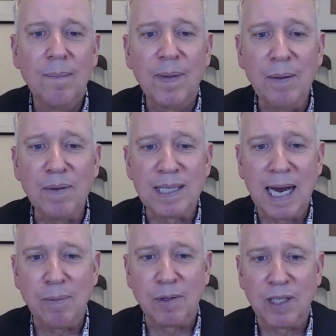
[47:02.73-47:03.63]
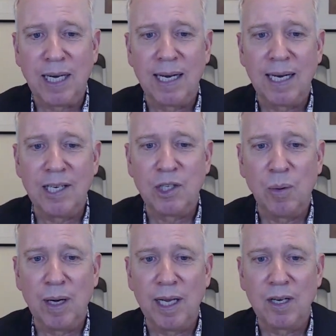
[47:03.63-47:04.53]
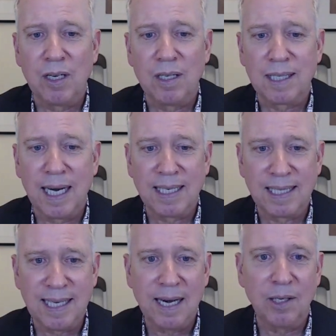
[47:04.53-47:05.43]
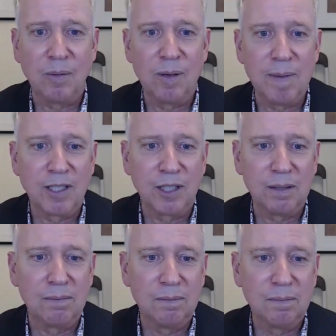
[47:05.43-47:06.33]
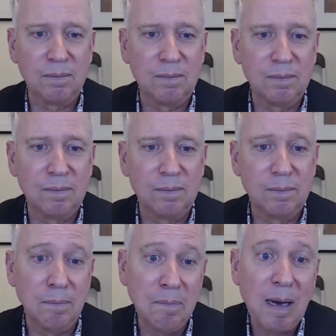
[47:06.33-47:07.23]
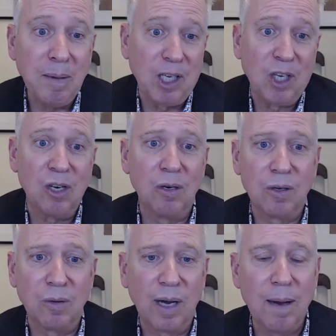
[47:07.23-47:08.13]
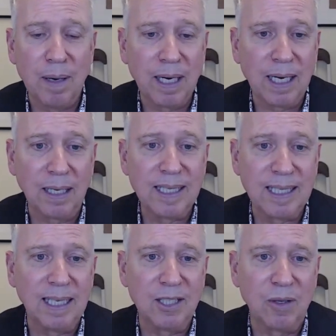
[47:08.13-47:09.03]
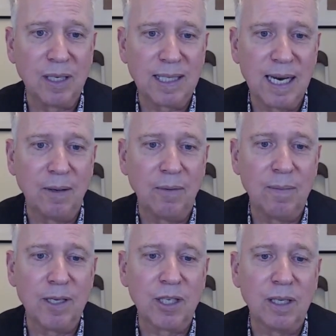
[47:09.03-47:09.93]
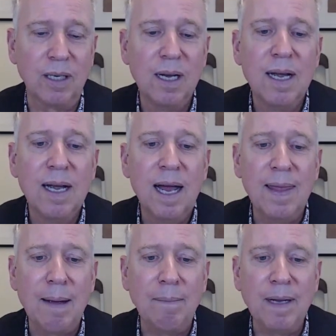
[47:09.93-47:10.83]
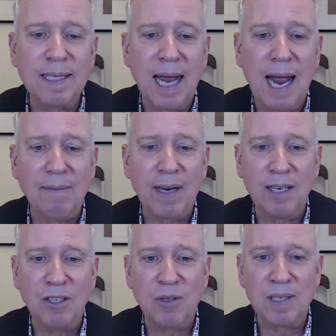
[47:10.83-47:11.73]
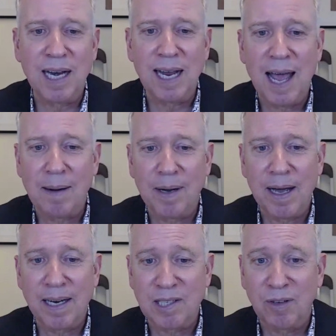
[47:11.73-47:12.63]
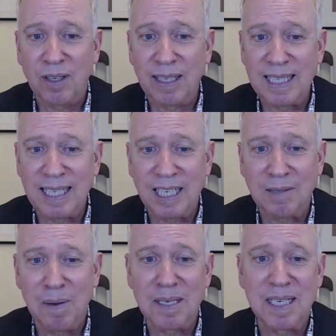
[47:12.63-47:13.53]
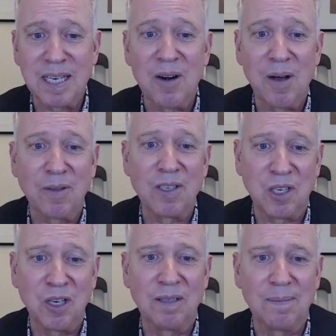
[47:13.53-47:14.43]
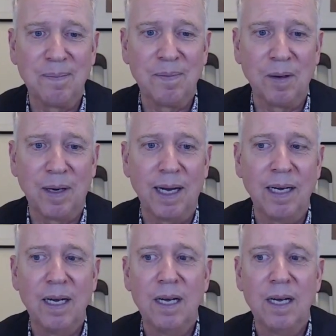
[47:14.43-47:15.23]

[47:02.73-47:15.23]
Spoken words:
he was able to get into what he calls extended remission. Maybe cured, okay, but at least into extended remission. And that means they haven't had to use any antibiotics for at least 6 months and their health is good, okay?